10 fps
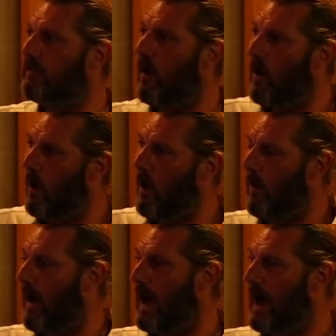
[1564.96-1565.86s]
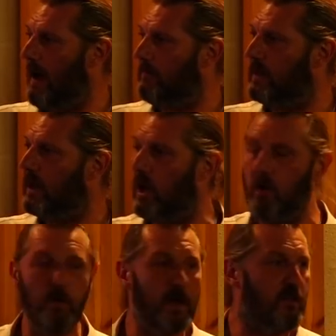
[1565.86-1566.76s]
of all arms,
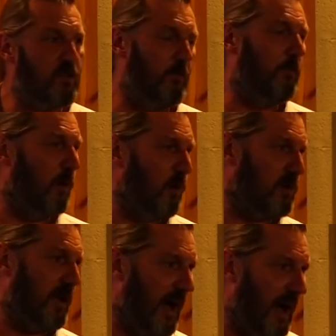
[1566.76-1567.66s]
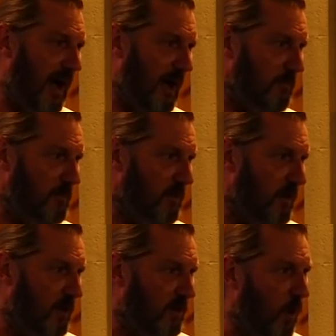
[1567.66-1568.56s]
including supporting arms.
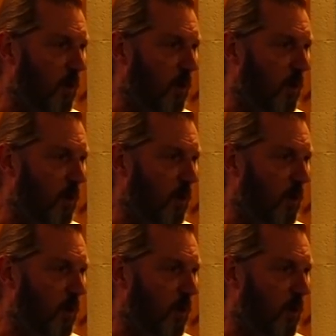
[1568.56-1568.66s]
No